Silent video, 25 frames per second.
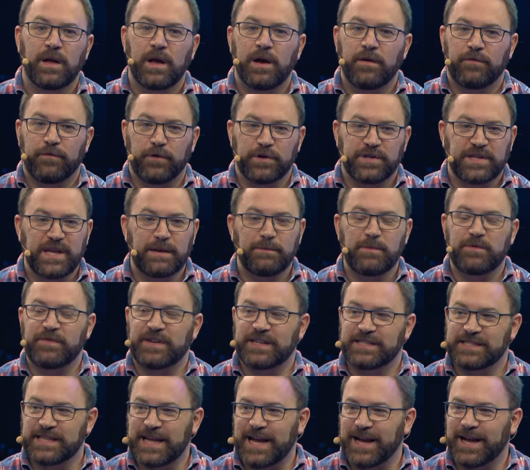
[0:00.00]
for a team of
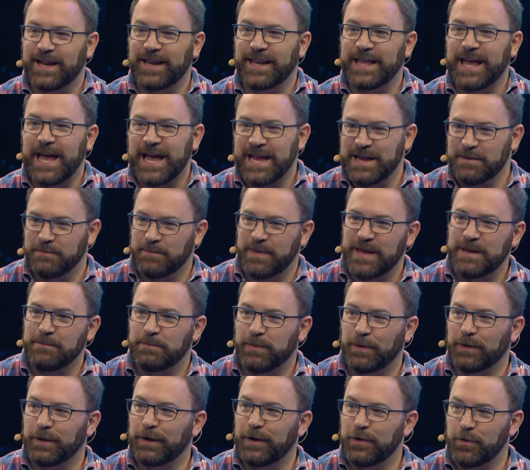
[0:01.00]
exactly eight
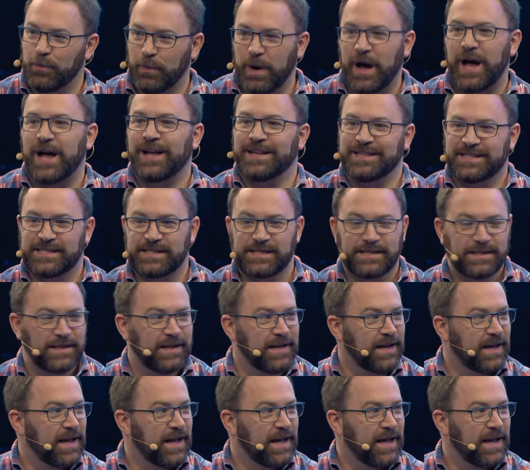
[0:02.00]
people who were us.